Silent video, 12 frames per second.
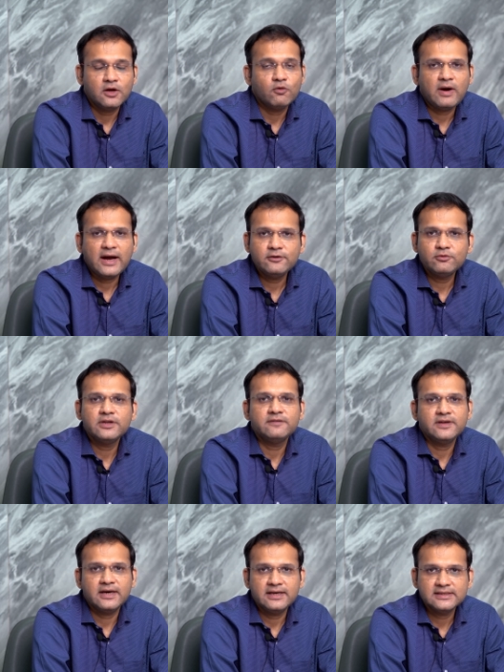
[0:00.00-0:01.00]
Why today
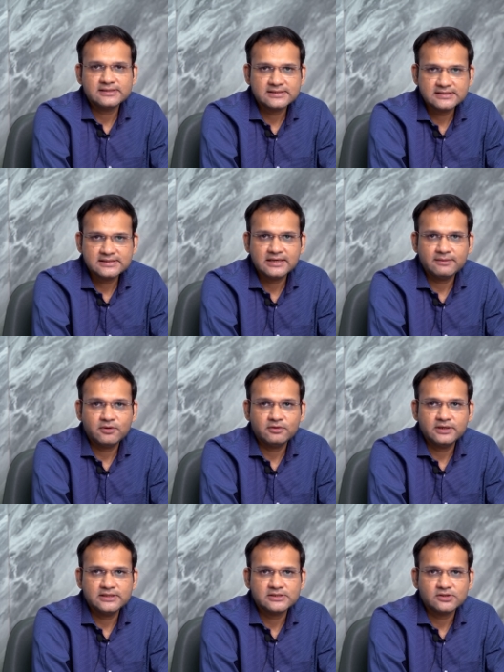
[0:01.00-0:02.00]
we are discussing
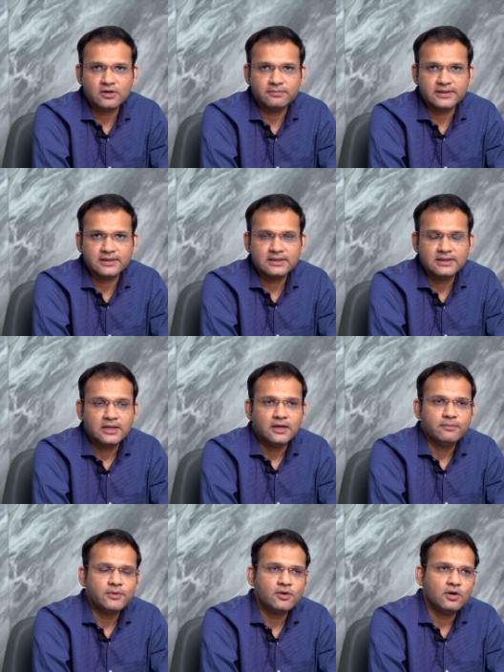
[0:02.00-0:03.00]
about this topic?
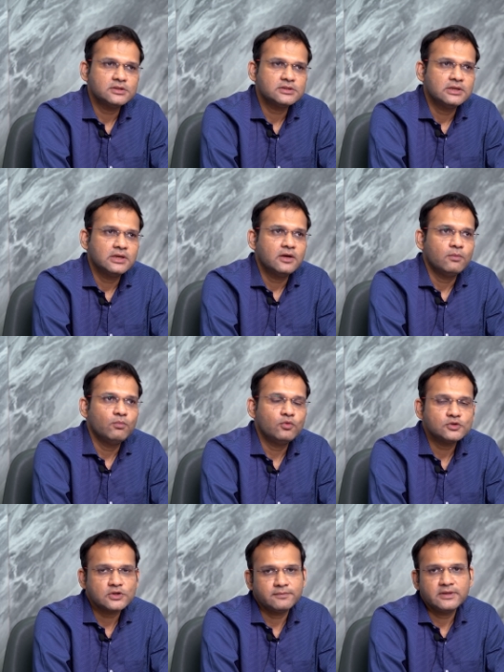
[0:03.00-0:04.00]
Because
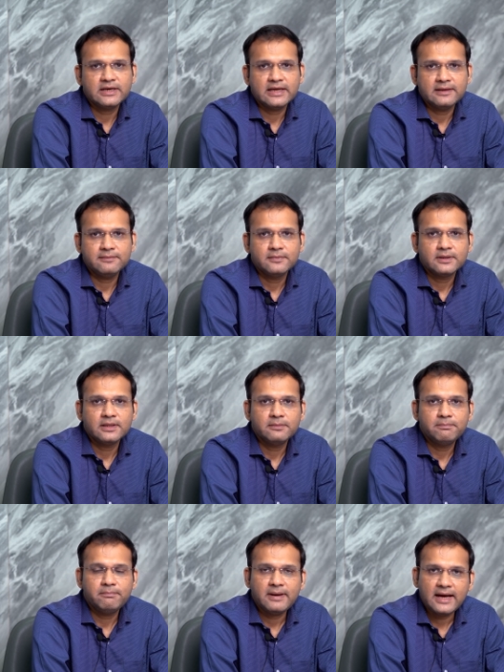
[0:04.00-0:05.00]
most of the time the
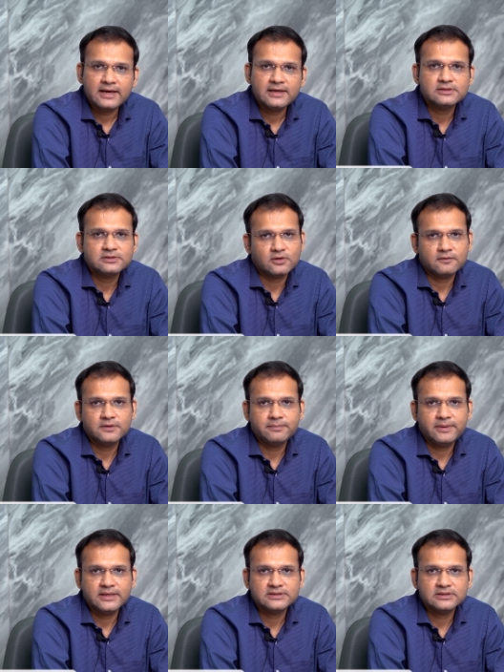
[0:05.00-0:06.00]
parents of the
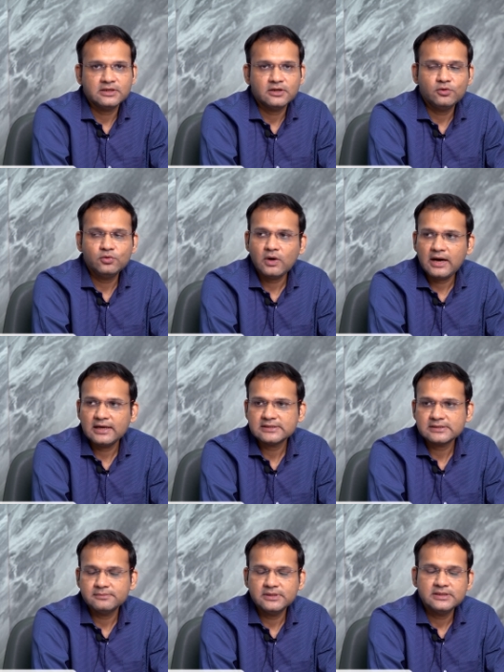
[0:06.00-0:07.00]
patient do
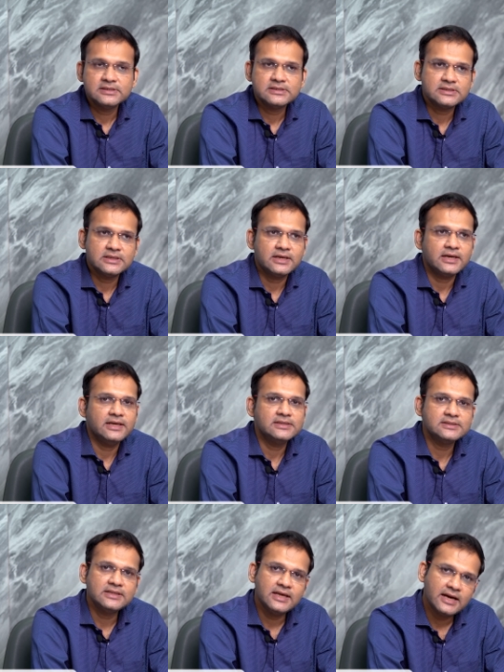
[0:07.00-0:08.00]
ask me, sir,
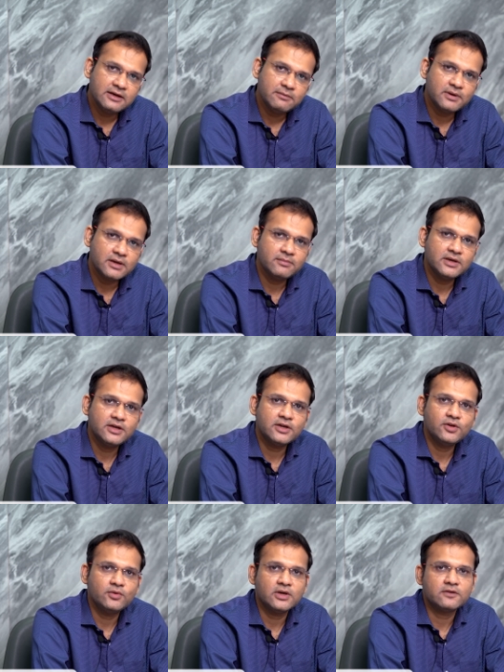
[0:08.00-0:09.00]
is there any permanent
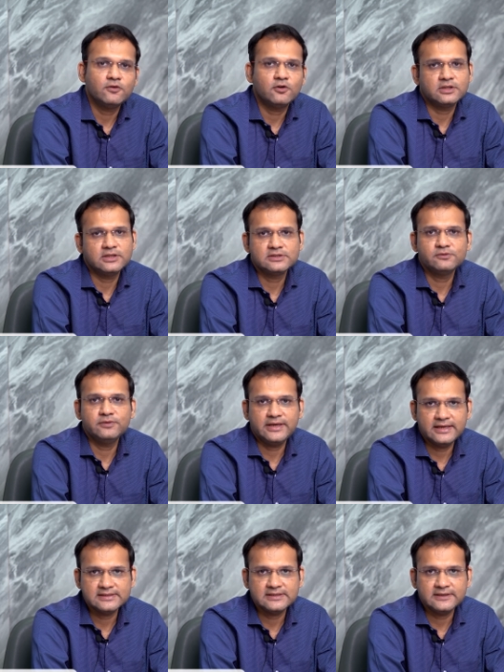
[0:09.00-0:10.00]
cure for this
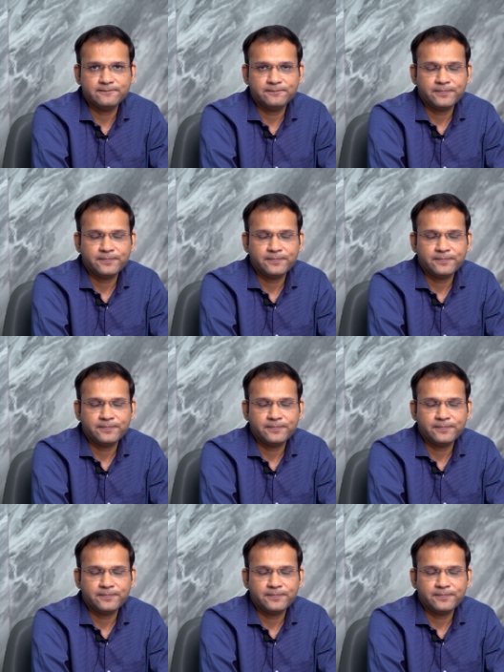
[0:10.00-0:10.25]
VKC?